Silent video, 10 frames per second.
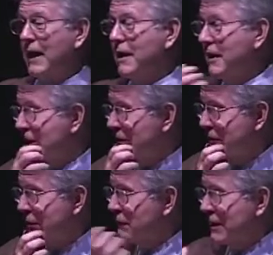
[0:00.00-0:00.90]
And
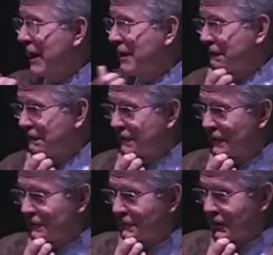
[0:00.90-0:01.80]
you know, we kind of
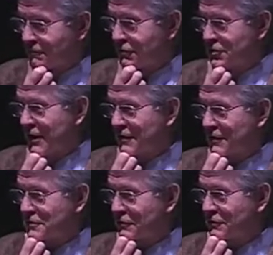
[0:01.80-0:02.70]
you like project
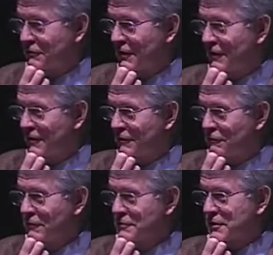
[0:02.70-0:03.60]
this onto a
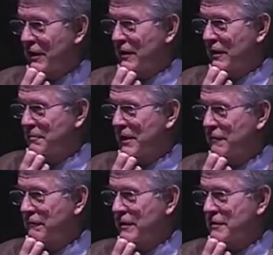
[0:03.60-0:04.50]
world scale. I began
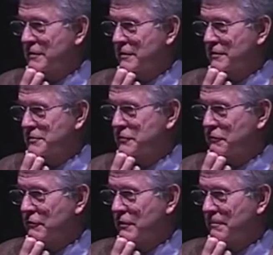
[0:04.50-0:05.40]
with that
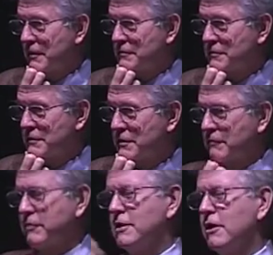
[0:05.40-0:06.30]
story about you know,
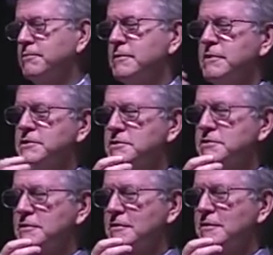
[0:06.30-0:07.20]
the
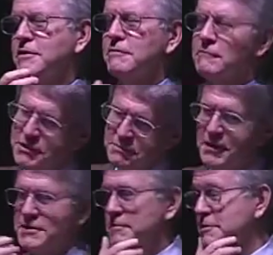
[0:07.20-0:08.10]
optimists learning Russian,
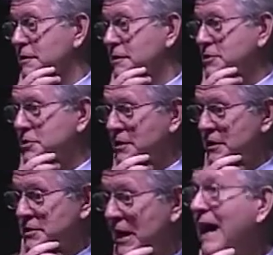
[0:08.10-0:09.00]
pessimists learning
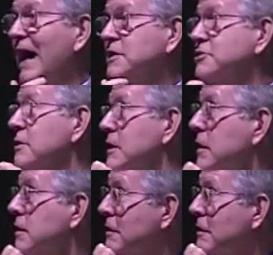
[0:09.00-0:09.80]
Chinese. Actually,